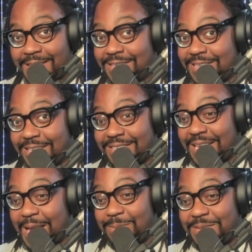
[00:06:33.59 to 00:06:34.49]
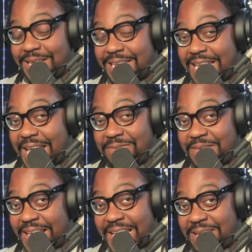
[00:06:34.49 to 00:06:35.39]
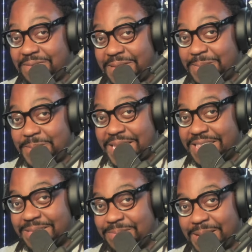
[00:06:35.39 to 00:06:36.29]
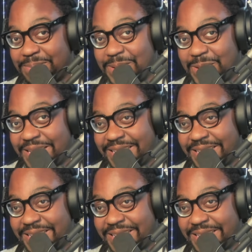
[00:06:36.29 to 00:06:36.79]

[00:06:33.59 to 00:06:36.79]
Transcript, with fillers: Just time to never ever miss, my boy.